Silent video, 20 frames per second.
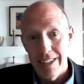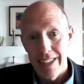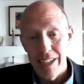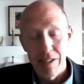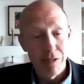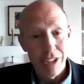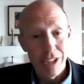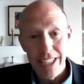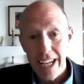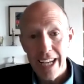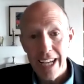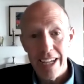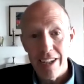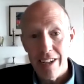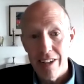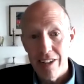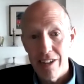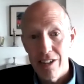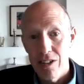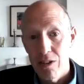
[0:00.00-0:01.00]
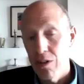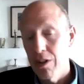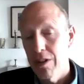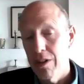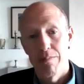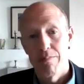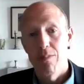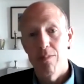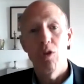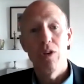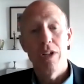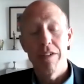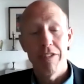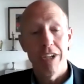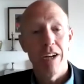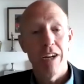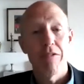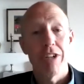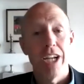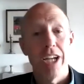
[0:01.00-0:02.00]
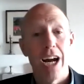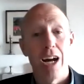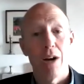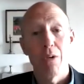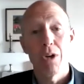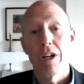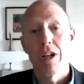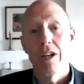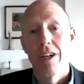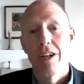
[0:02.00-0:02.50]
every day or even every hour.